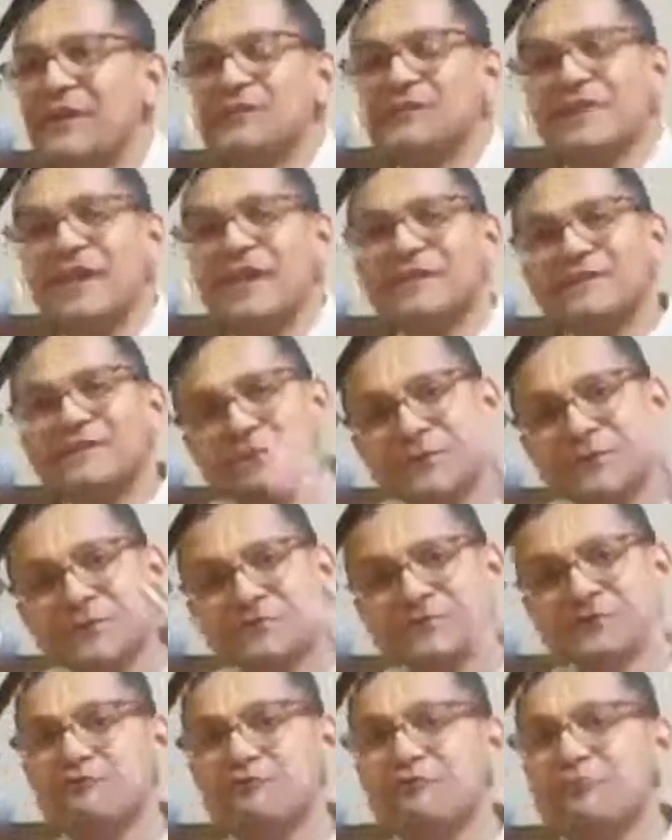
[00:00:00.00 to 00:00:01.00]
So that's something
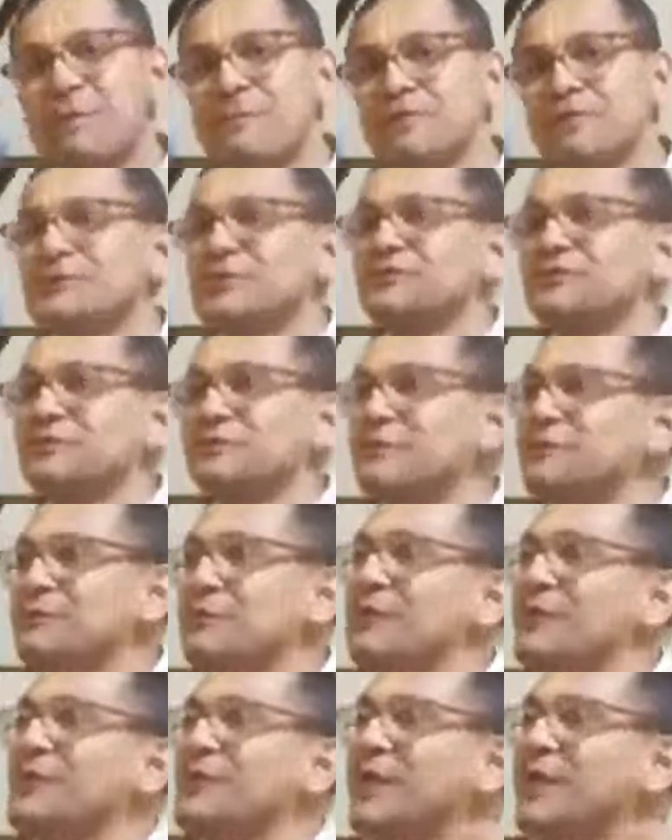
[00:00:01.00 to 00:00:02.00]
just to remember, especially
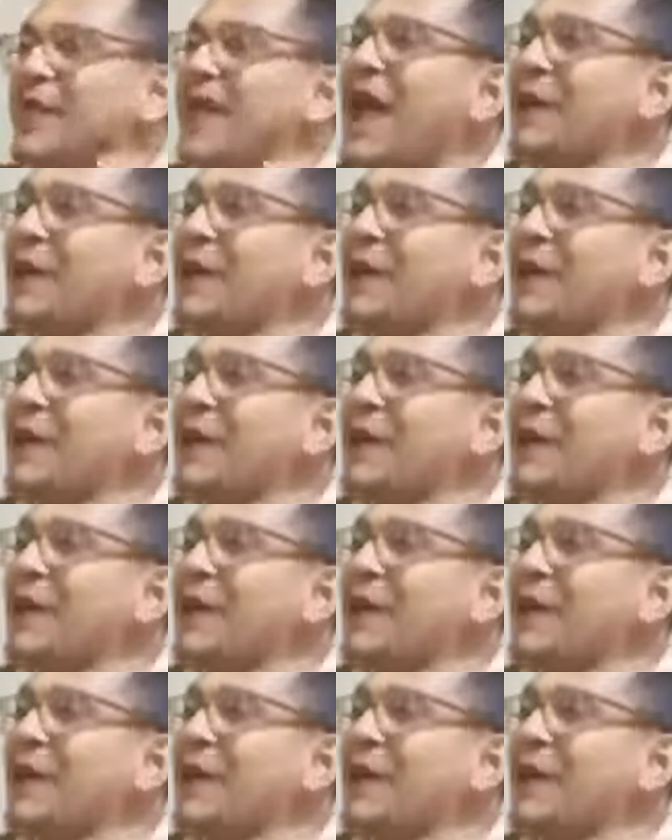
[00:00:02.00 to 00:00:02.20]
when we're going